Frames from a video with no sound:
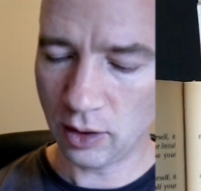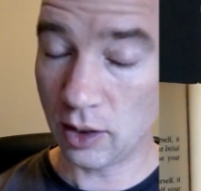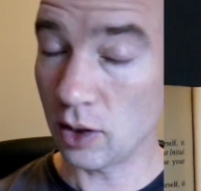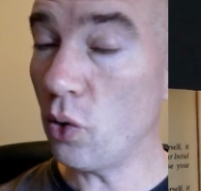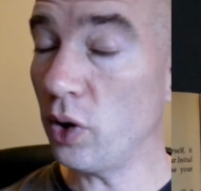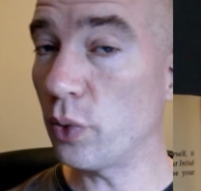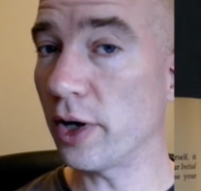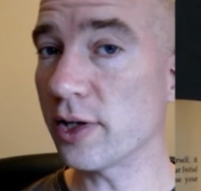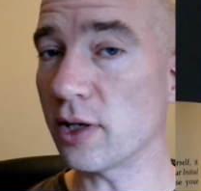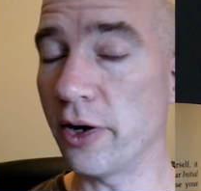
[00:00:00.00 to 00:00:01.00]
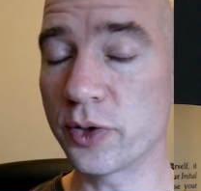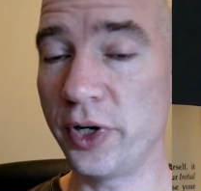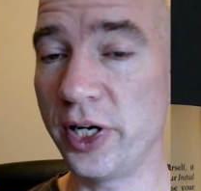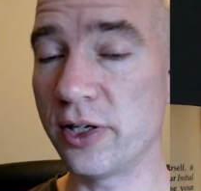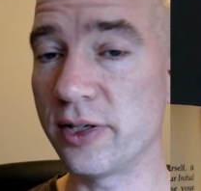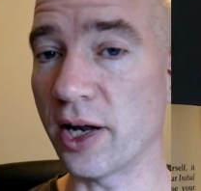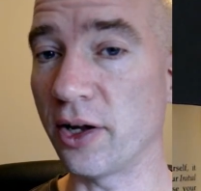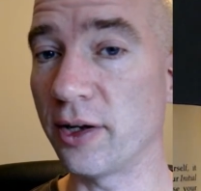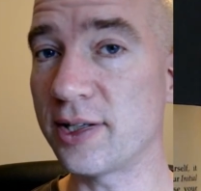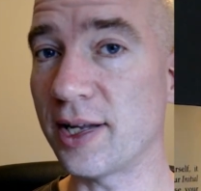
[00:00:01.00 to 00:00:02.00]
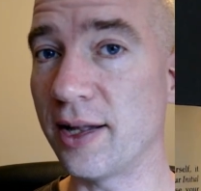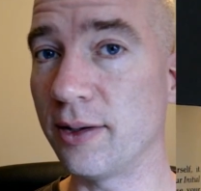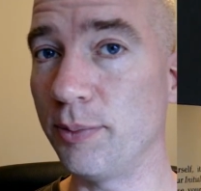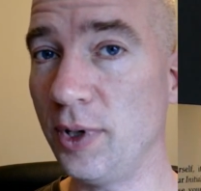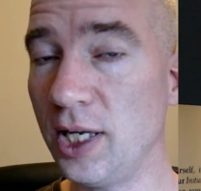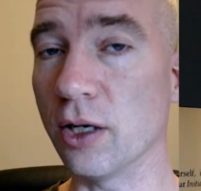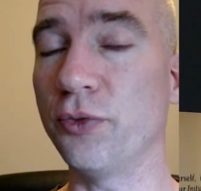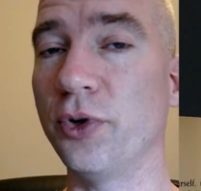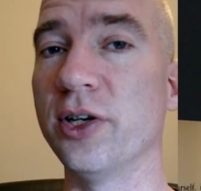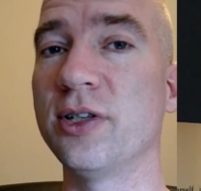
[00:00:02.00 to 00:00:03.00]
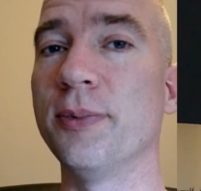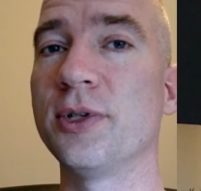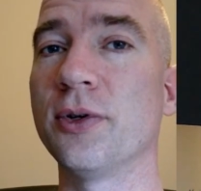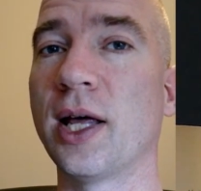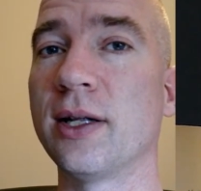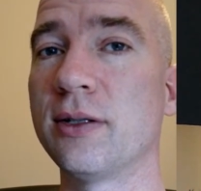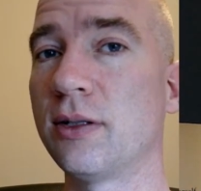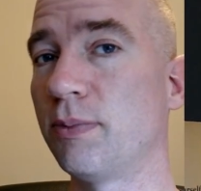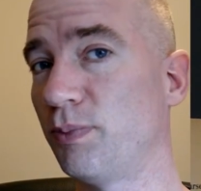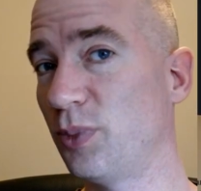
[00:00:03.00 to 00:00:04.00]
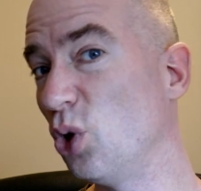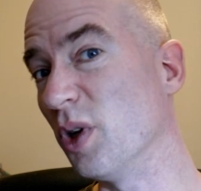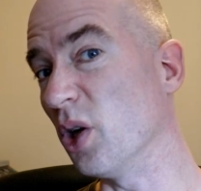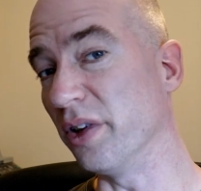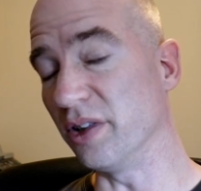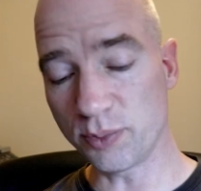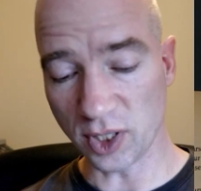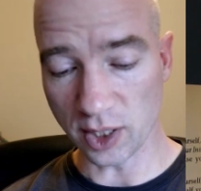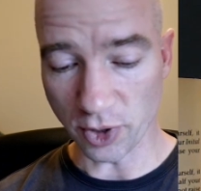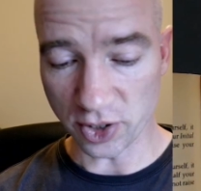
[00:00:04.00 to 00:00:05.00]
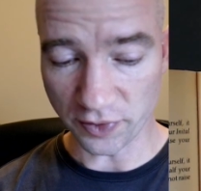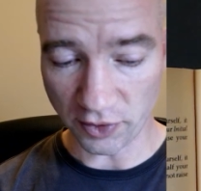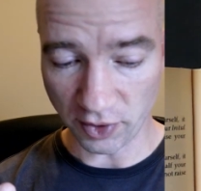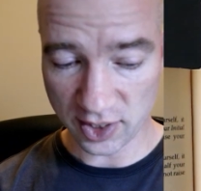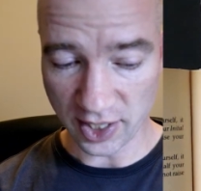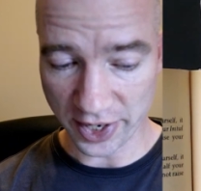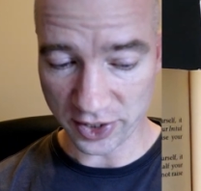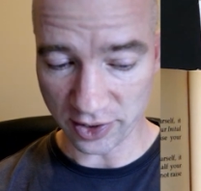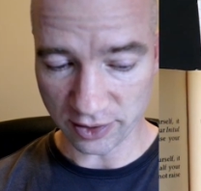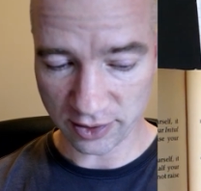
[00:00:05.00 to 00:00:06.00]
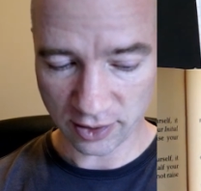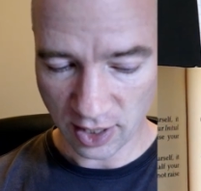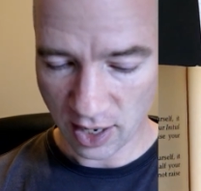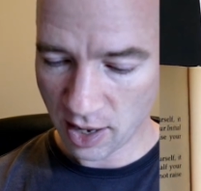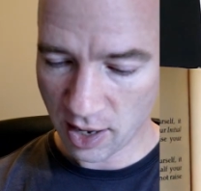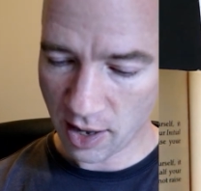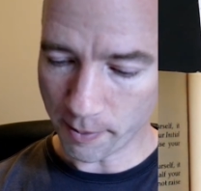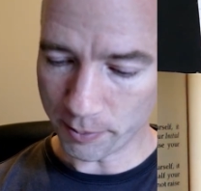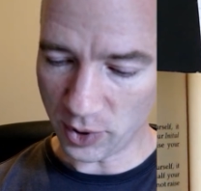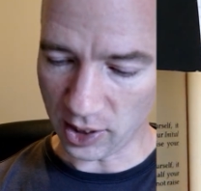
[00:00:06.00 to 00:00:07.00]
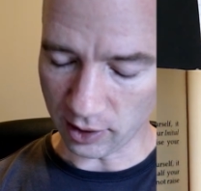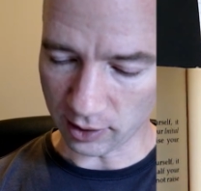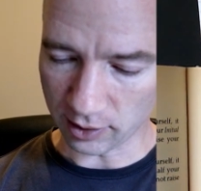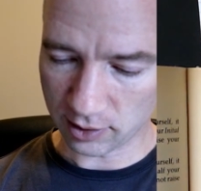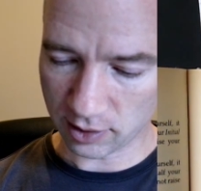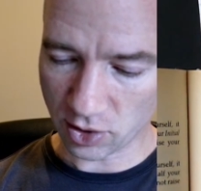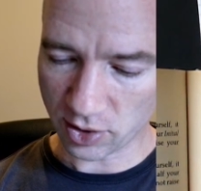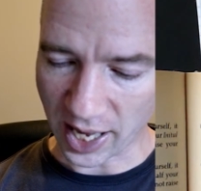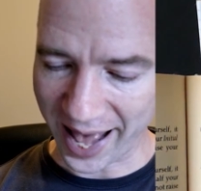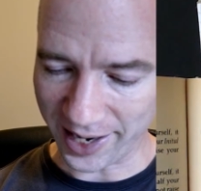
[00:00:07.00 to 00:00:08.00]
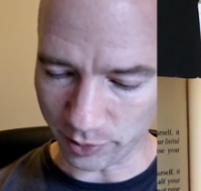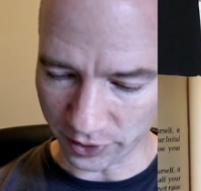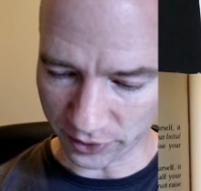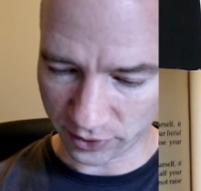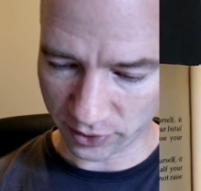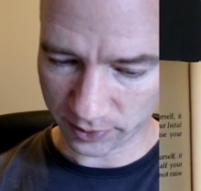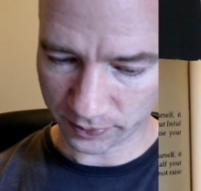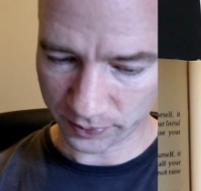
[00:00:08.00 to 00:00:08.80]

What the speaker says: It only works on creatures that understand the meaning of friendship. So that's humanoids, pretty much, or very intelligent beings, not animals.